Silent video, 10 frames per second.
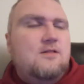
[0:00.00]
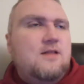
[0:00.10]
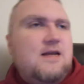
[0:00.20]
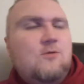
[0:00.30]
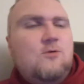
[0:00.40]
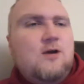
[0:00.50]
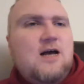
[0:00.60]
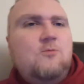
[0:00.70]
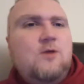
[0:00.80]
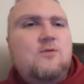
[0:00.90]
like we're
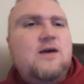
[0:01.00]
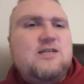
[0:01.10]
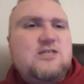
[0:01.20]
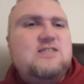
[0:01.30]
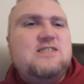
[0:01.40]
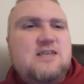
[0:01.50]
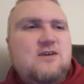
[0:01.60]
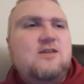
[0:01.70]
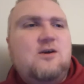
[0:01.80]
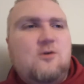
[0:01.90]
not, we don't actually see
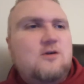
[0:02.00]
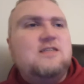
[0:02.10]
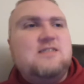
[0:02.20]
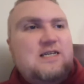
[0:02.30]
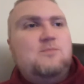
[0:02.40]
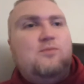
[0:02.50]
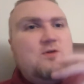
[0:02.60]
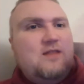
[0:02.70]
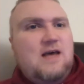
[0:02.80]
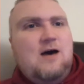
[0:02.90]
all the organs getting
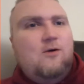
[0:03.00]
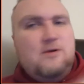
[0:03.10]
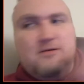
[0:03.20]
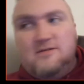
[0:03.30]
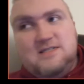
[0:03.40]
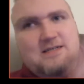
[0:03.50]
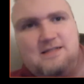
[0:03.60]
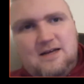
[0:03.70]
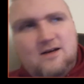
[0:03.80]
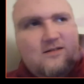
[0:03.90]
pulled out. We don't see
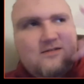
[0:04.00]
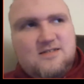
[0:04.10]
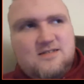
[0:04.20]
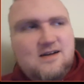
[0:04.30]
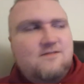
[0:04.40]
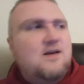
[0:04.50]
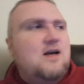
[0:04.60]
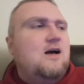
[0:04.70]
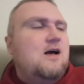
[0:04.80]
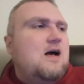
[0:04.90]
like all the stuff
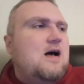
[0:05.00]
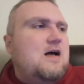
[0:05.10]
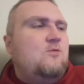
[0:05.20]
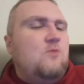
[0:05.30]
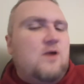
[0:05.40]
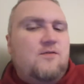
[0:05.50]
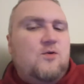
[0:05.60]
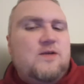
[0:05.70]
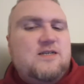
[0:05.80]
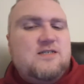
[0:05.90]
uh, and whatever.
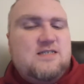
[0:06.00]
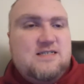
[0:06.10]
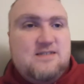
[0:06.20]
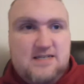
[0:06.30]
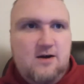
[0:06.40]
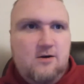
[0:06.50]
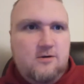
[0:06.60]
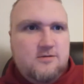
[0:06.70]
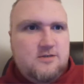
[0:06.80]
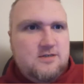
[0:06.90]
We just see Sarah,
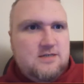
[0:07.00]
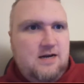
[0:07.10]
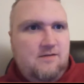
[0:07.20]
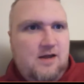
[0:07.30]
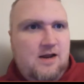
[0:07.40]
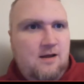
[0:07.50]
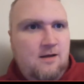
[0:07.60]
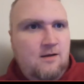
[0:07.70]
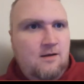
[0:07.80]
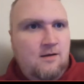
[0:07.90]
who's just kind of like
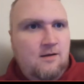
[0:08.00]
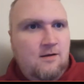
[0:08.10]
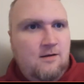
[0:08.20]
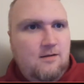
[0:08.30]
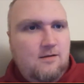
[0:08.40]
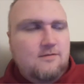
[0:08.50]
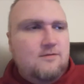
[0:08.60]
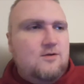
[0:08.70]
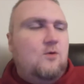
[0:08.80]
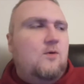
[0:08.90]

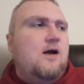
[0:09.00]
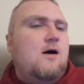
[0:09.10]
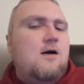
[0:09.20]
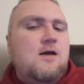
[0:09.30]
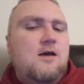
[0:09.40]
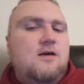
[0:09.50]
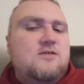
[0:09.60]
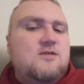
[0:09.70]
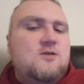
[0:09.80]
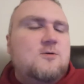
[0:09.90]
going on.
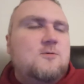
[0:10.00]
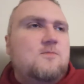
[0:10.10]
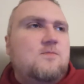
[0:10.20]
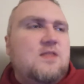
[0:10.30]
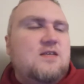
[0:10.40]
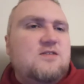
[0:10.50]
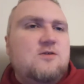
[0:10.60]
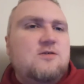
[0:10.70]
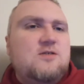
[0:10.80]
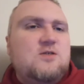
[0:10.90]
So
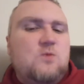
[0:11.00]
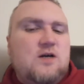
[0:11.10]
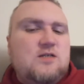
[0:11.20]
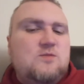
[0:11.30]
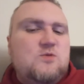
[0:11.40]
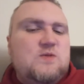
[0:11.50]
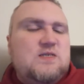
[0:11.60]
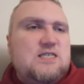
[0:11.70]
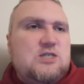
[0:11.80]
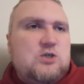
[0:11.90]
Sarah's to watch the
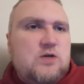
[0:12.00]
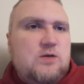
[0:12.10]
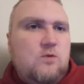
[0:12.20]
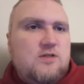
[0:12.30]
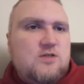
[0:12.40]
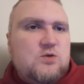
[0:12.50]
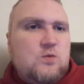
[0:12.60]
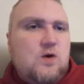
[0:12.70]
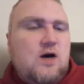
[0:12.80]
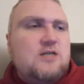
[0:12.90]
movies that Trent wants her to
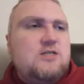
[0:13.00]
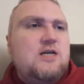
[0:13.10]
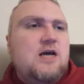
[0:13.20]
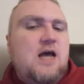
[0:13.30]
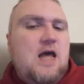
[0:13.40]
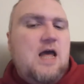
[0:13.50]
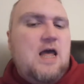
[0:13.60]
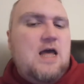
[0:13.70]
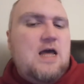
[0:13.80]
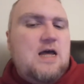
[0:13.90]
watch,
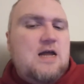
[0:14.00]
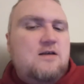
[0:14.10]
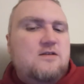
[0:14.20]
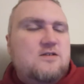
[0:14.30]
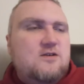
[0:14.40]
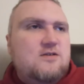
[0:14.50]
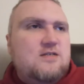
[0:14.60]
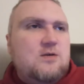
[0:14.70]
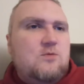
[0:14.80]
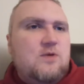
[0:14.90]
and
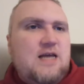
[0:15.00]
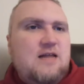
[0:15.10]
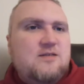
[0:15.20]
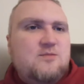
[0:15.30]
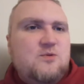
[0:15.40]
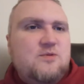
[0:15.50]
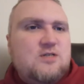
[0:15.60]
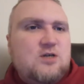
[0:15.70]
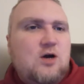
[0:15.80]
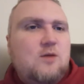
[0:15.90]
Sarah's like, "Well, yeah, this movie
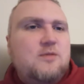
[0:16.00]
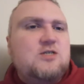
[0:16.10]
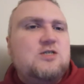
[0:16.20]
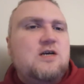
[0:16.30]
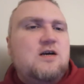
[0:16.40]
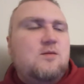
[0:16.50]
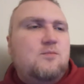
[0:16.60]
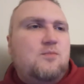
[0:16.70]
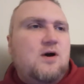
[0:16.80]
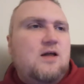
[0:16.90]
is garbage,
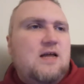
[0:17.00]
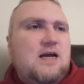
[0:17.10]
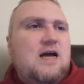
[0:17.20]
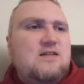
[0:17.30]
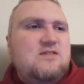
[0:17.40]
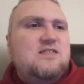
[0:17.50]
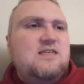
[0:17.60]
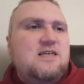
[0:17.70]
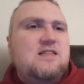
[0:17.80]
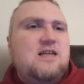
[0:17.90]
but like I can
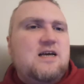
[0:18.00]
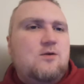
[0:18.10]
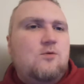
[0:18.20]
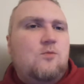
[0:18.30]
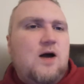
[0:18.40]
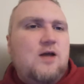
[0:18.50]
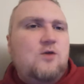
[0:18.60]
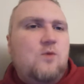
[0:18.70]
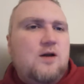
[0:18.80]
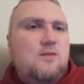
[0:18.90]
see like why
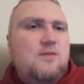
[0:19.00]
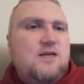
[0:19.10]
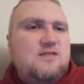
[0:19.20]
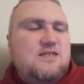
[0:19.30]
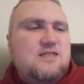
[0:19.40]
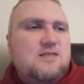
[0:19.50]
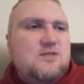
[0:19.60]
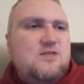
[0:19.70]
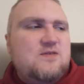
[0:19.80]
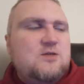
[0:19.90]
you wanted me to see some of
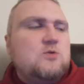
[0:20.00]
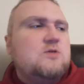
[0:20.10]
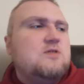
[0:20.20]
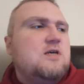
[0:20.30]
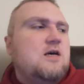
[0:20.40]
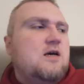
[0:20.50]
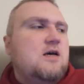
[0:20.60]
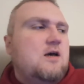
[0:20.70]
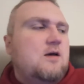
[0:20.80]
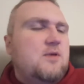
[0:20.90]
these visuals."
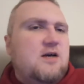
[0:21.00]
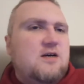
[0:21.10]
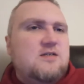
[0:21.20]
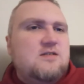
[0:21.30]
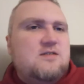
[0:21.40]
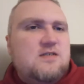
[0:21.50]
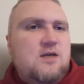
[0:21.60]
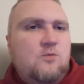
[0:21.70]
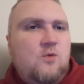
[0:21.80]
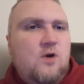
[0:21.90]
because
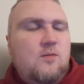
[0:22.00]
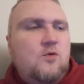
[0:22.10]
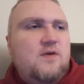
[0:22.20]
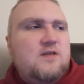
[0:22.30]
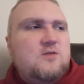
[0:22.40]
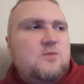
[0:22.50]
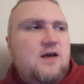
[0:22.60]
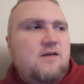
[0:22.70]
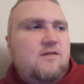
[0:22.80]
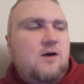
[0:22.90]
in one of the movies we
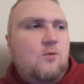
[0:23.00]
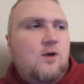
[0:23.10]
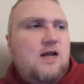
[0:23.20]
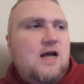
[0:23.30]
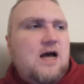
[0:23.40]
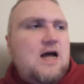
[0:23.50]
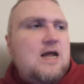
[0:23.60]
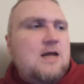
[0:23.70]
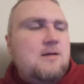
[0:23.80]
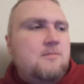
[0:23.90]
have one
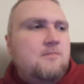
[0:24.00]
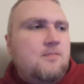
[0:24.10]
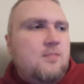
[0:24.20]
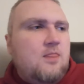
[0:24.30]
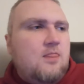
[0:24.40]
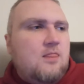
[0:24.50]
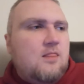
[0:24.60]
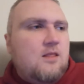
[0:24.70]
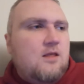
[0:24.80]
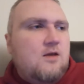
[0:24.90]
guy
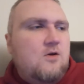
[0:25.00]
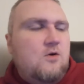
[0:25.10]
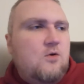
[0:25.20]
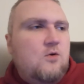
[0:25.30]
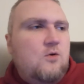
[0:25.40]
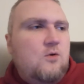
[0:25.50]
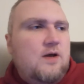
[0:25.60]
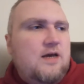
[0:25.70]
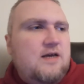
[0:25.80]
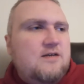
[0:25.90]

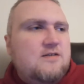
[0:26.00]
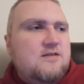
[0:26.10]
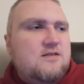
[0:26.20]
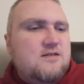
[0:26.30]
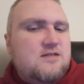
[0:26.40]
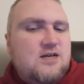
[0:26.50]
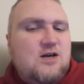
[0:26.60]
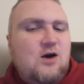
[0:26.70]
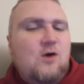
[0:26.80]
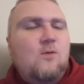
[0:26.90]
who is to
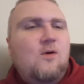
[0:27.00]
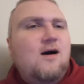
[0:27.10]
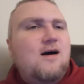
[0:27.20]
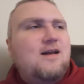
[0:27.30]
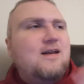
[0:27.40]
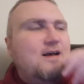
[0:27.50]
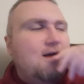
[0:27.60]
go on